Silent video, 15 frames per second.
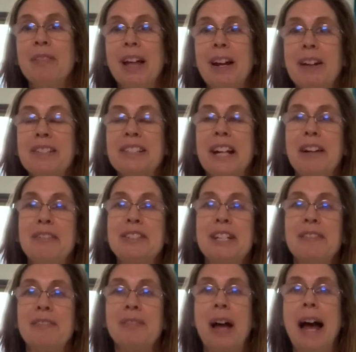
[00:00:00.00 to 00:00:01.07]
that ourselves, to
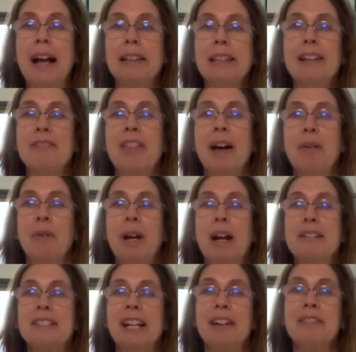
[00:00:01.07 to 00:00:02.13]
live that way
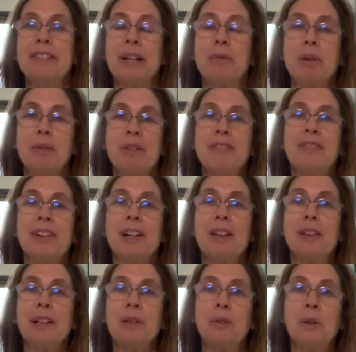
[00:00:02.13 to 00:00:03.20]
ourselves, that we would fear
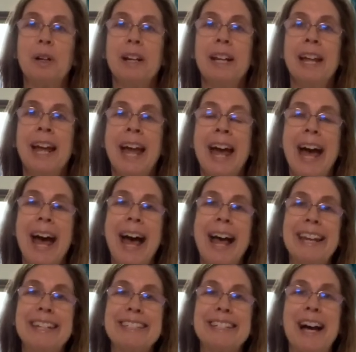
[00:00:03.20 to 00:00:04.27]
the Lord,
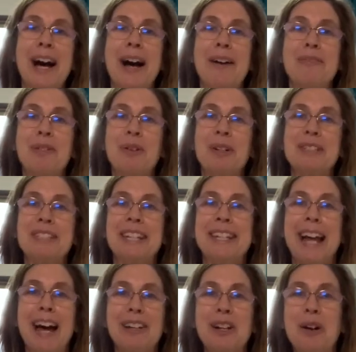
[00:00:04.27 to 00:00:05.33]
and of course to
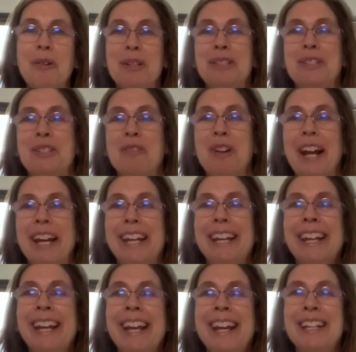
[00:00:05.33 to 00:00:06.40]
not go
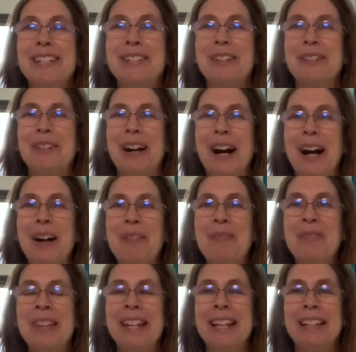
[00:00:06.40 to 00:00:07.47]
astray,
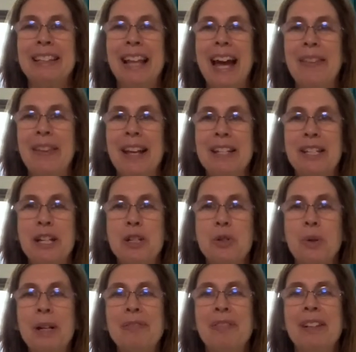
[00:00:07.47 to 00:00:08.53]
and then to
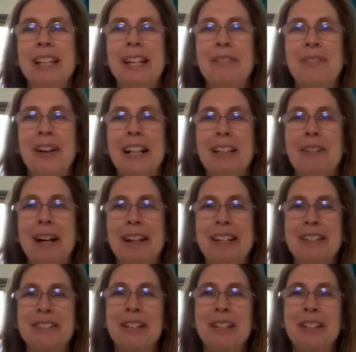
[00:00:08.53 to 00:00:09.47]
joyfully follow out his